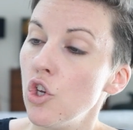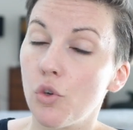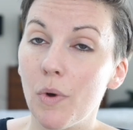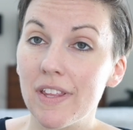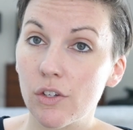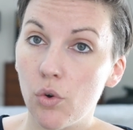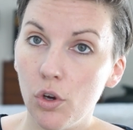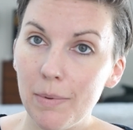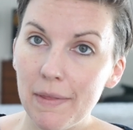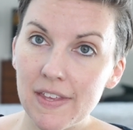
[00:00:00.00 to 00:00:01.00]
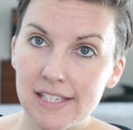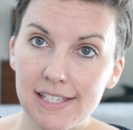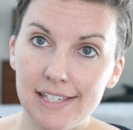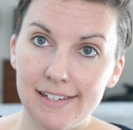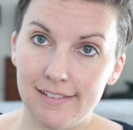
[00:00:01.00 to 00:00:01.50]
So what's cool about
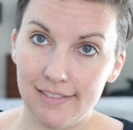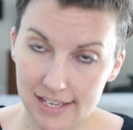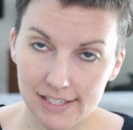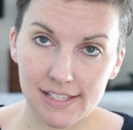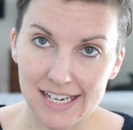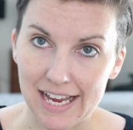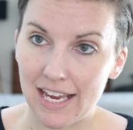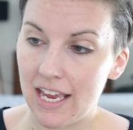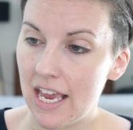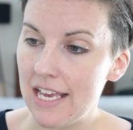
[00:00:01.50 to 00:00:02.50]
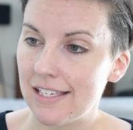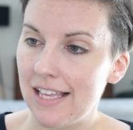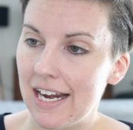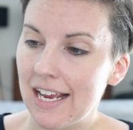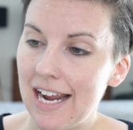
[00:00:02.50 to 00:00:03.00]
this this stick is
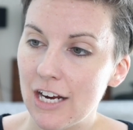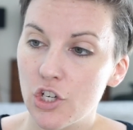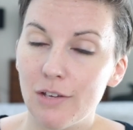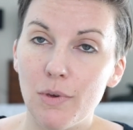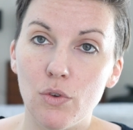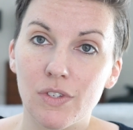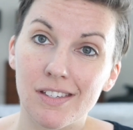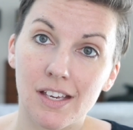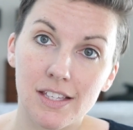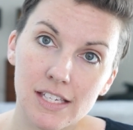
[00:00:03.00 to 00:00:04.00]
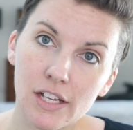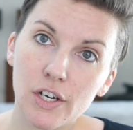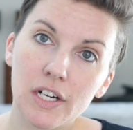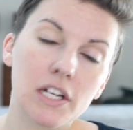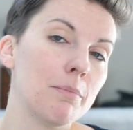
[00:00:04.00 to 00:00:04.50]
that it can actually be used as a concealer
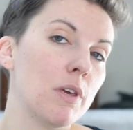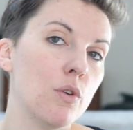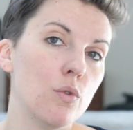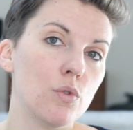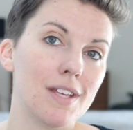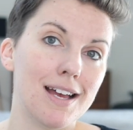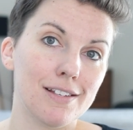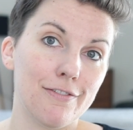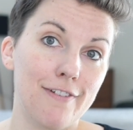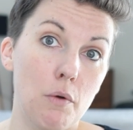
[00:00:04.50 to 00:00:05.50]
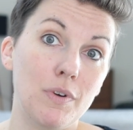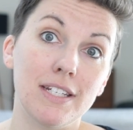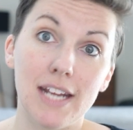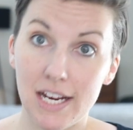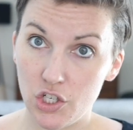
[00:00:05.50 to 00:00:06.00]
and it can be used as a
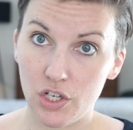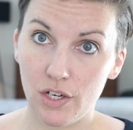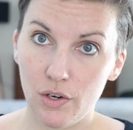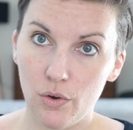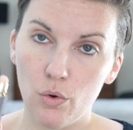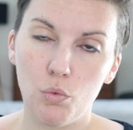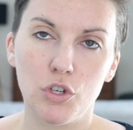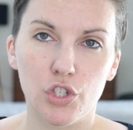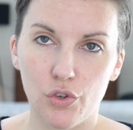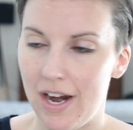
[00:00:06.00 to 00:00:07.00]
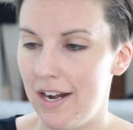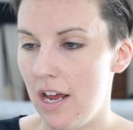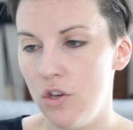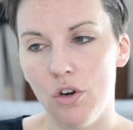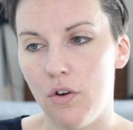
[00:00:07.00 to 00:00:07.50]
foundation, which is great.
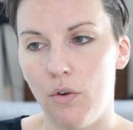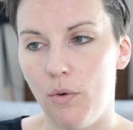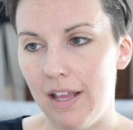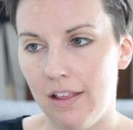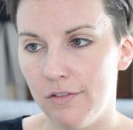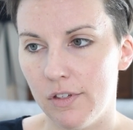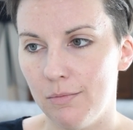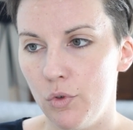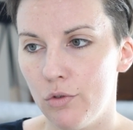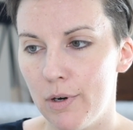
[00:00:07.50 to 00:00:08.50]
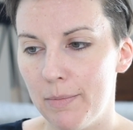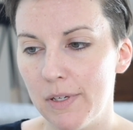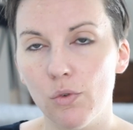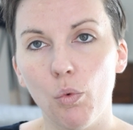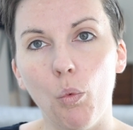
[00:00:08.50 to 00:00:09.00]
You know, I love some dual
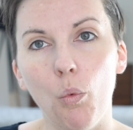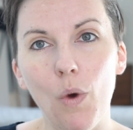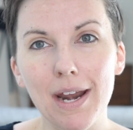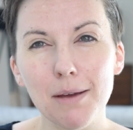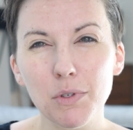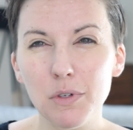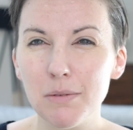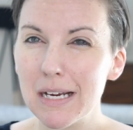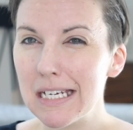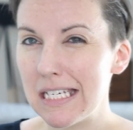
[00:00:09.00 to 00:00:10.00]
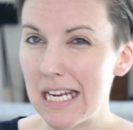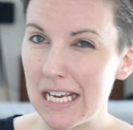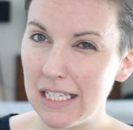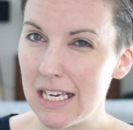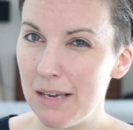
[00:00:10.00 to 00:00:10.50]
purpose. When I'm doing my
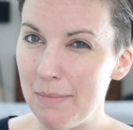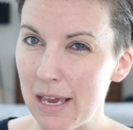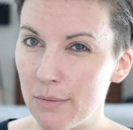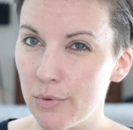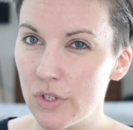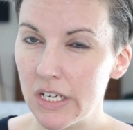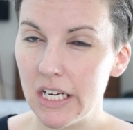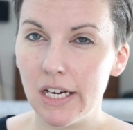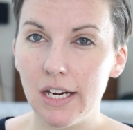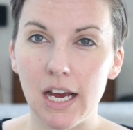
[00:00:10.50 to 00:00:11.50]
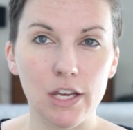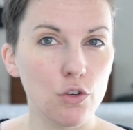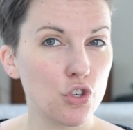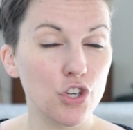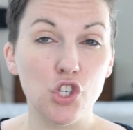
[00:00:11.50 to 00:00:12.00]
daily makeup routine, I
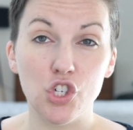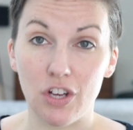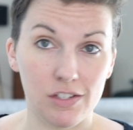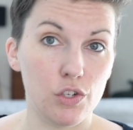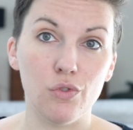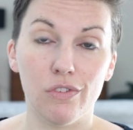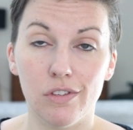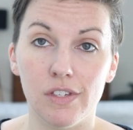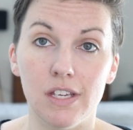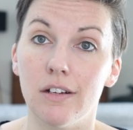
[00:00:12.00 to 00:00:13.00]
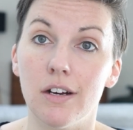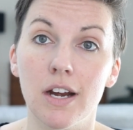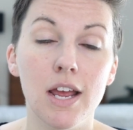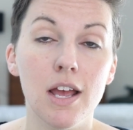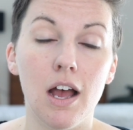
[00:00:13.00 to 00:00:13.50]
usually just use
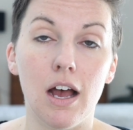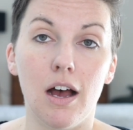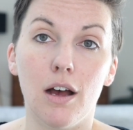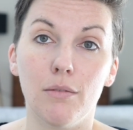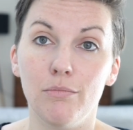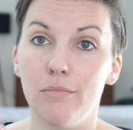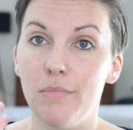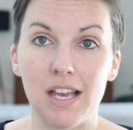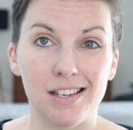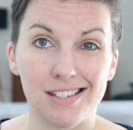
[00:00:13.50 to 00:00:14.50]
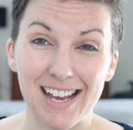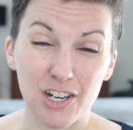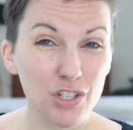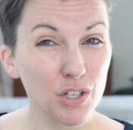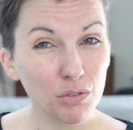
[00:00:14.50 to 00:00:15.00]
concealer um, because I
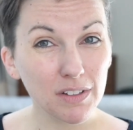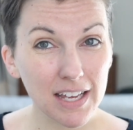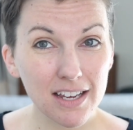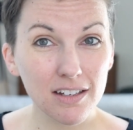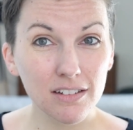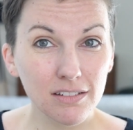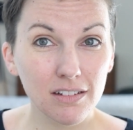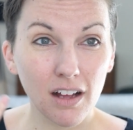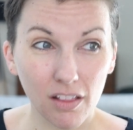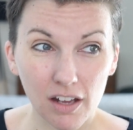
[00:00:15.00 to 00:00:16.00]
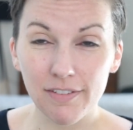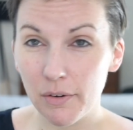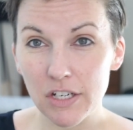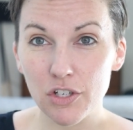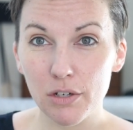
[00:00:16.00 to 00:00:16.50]
actually don't like a lot of
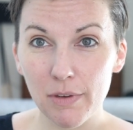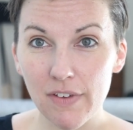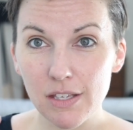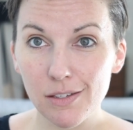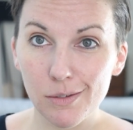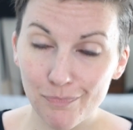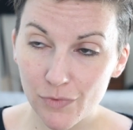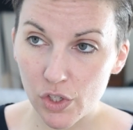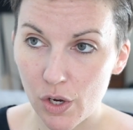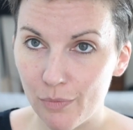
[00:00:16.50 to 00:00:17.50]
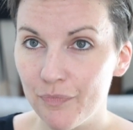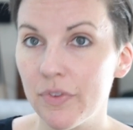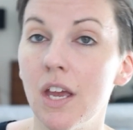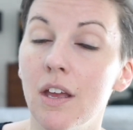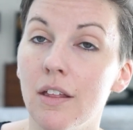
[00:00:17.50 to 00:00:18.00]
foundation on my face. So
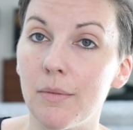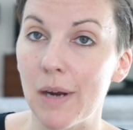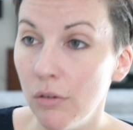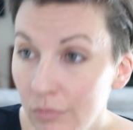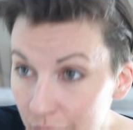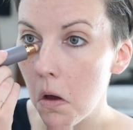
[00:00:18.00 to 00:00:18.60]
there we go.